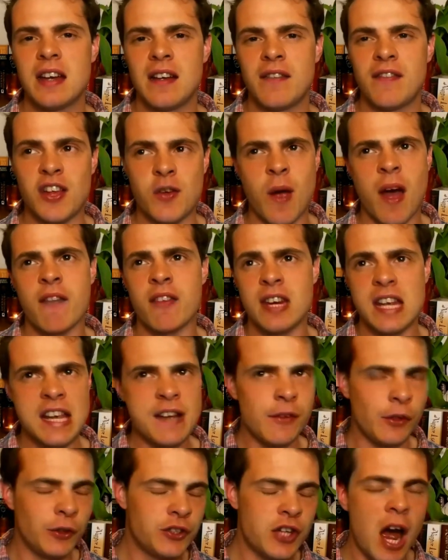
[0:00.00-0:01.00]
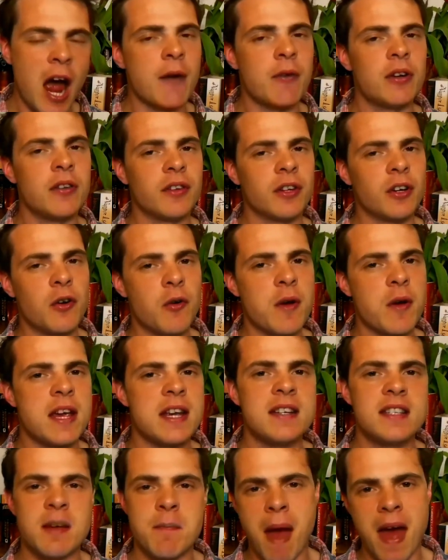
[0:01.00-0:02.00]
Then you have an evil tyrant, the
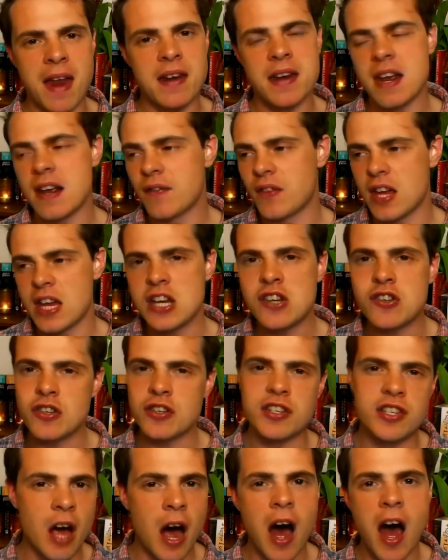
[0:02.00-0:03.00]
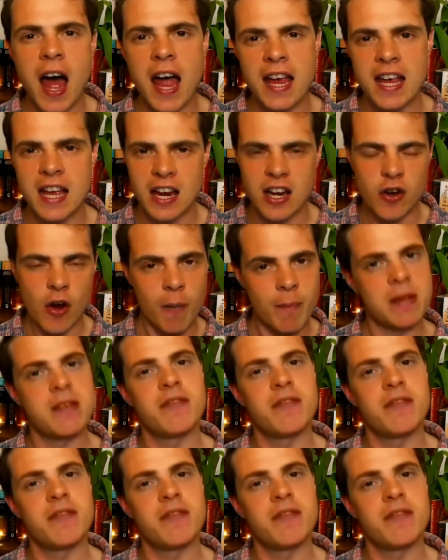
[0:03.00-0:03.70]
Queen, demanding that he should die and not be